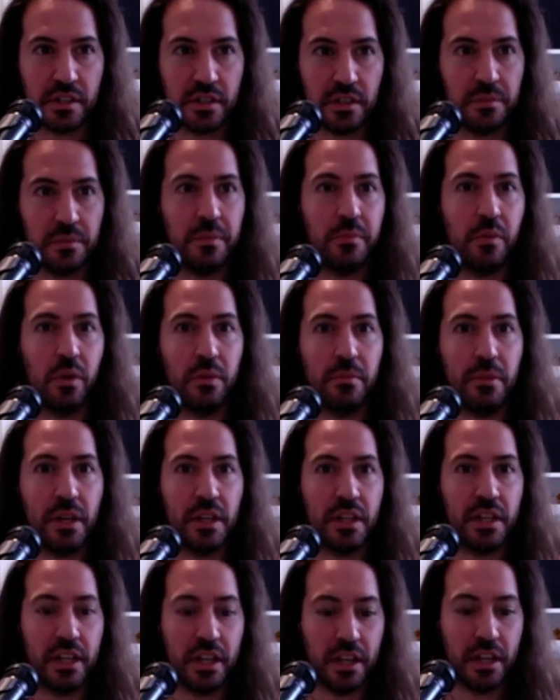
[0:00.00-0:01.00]
a little bit more
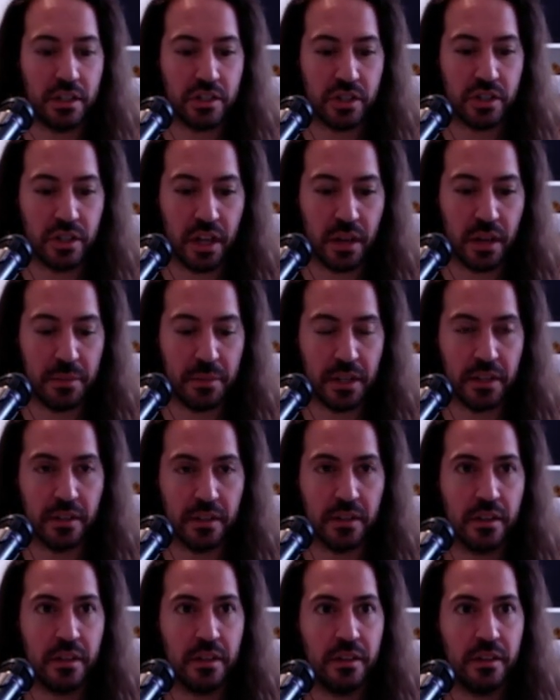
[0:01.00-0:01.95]
melody action happening.